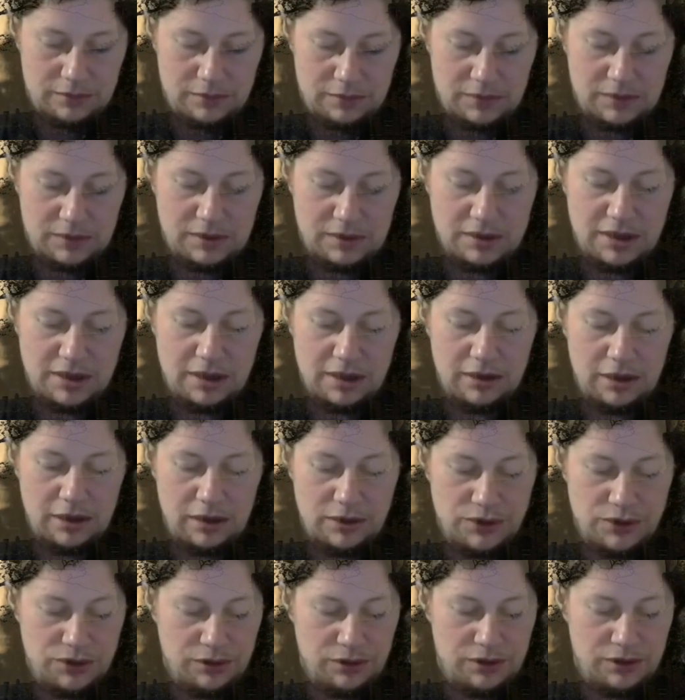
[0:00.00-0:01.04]
Danielle
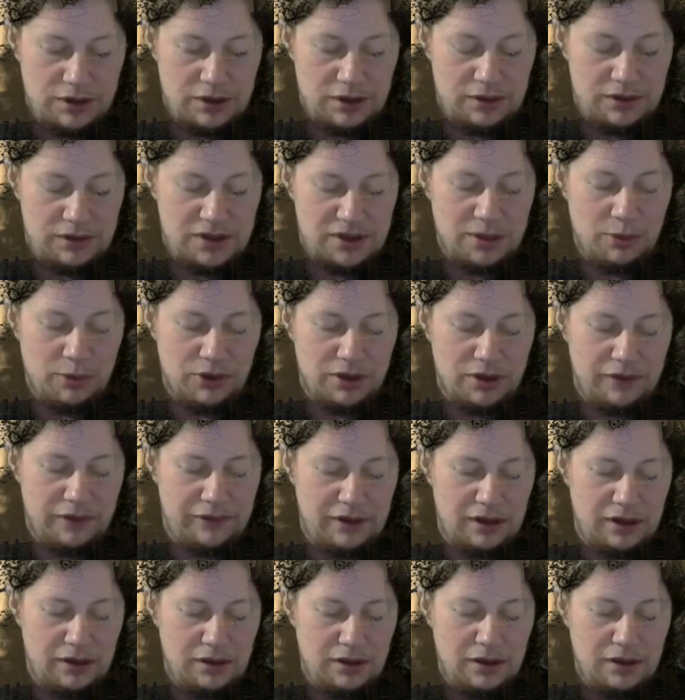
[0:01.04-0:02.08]
assured her, somewhat
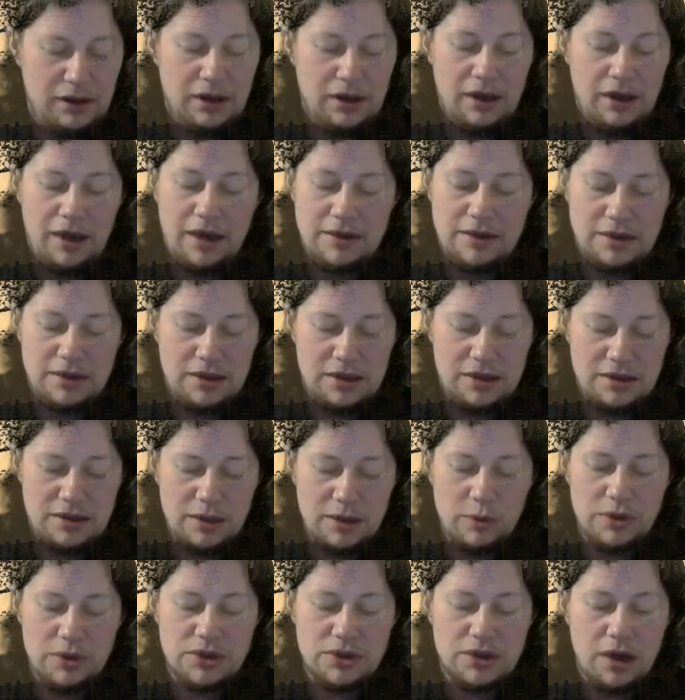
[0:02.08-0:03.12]
huffily. "He's a
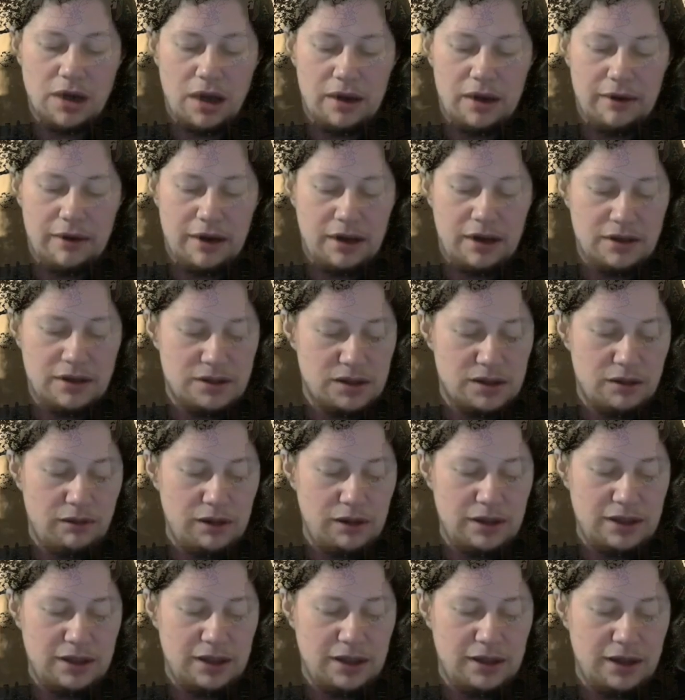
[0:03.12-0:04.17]
distinguished scholar and is thoroughly
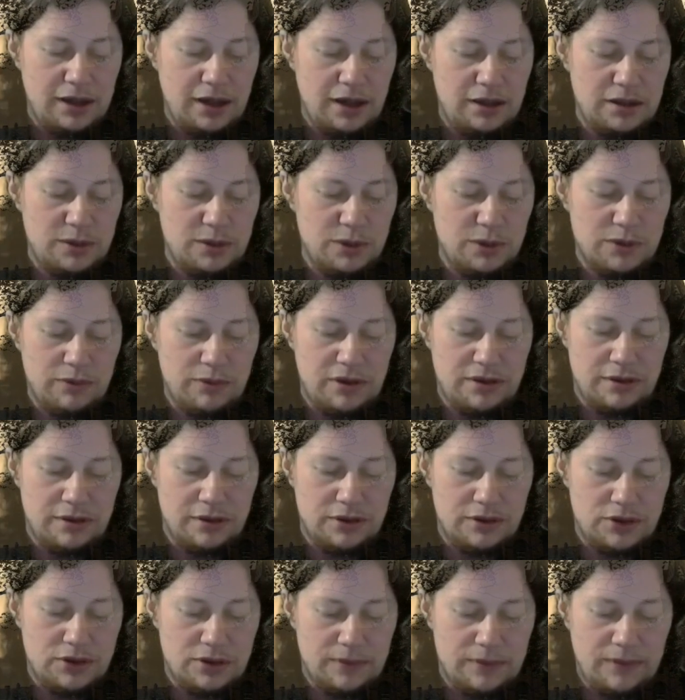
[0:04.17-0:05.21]
dedicated to his
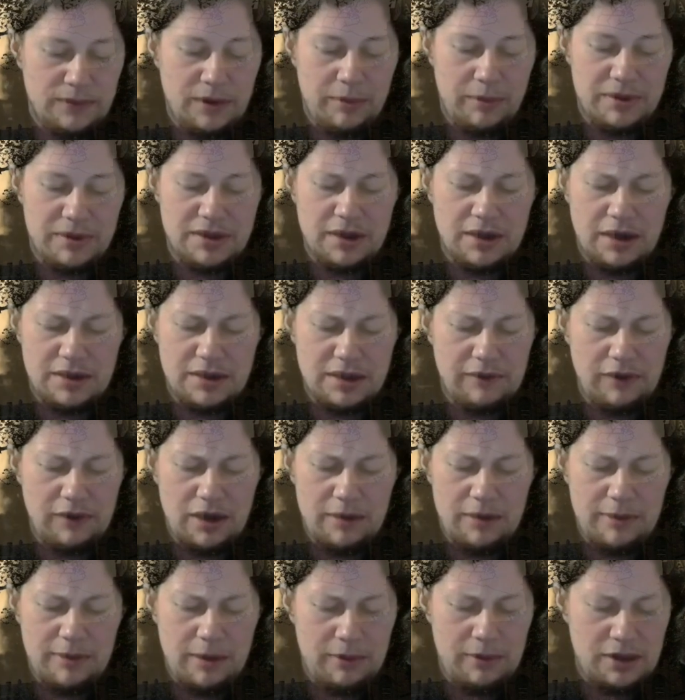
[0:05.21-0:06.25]
research. And besides, I've let
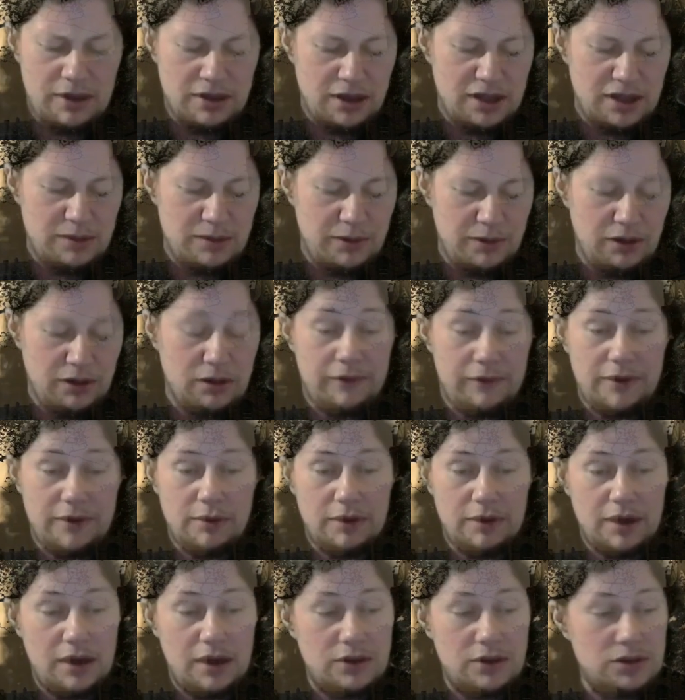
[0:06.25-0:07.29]
him hypnotize me on a few
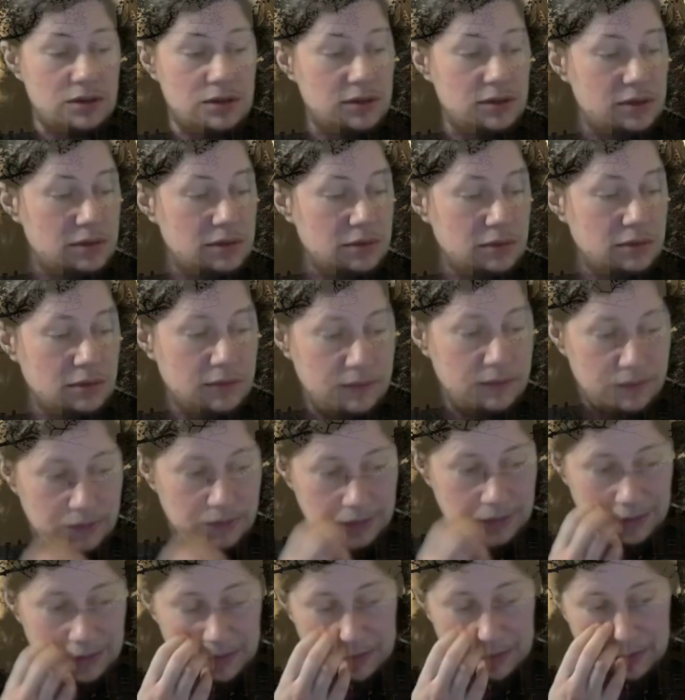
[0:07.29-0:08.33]
occasions."
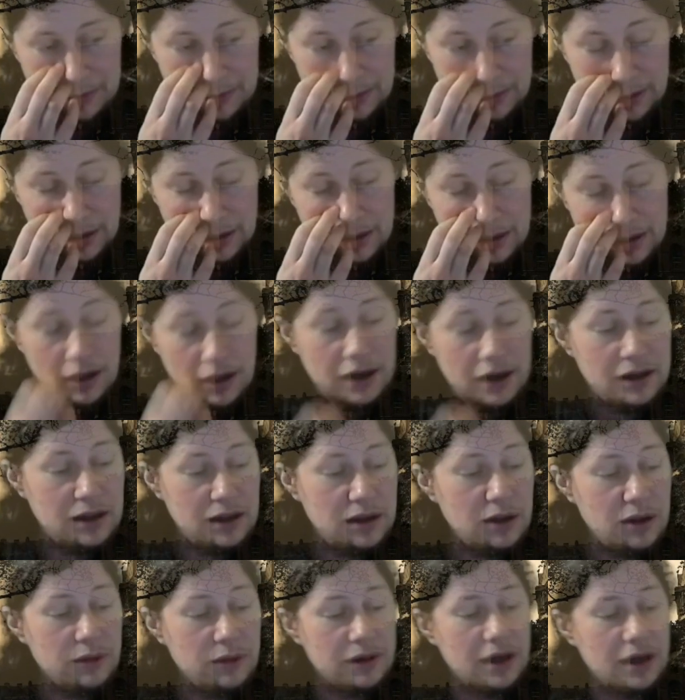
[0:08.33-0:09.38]
"I didn't
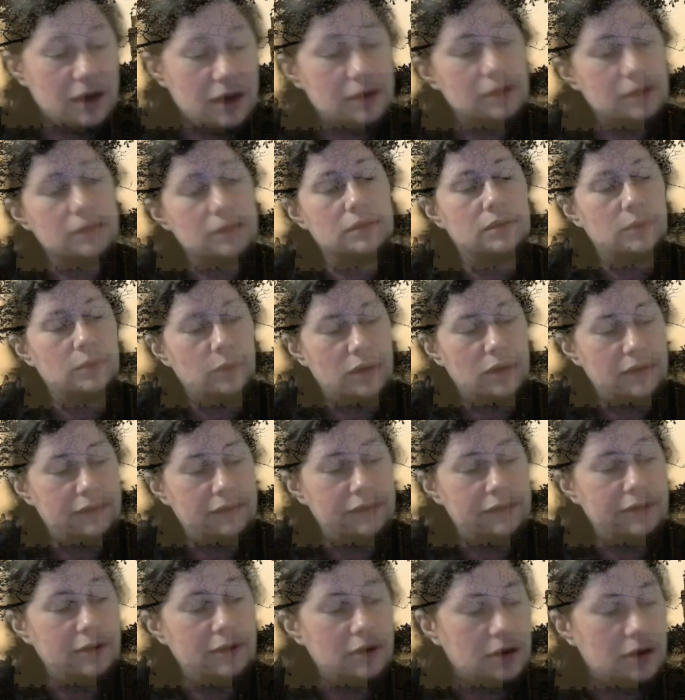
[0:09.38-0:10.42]
know that. Whatever
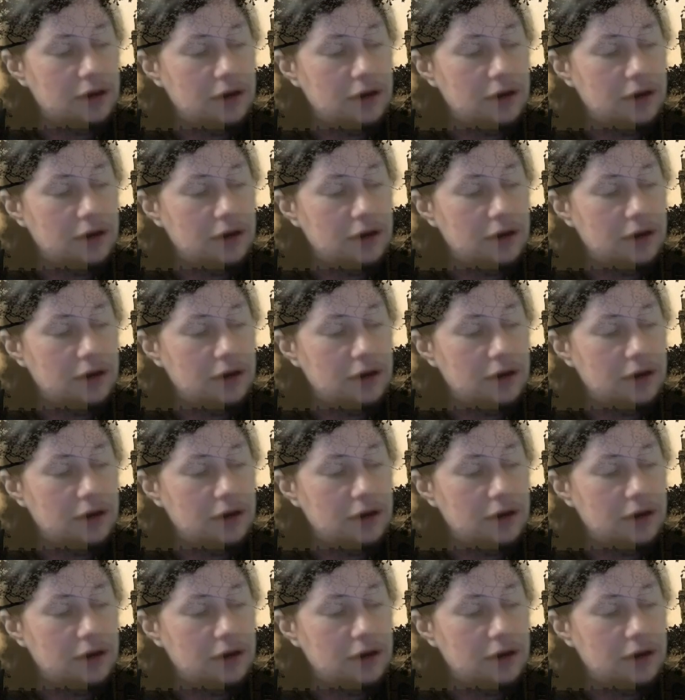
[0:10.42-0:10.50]
for?"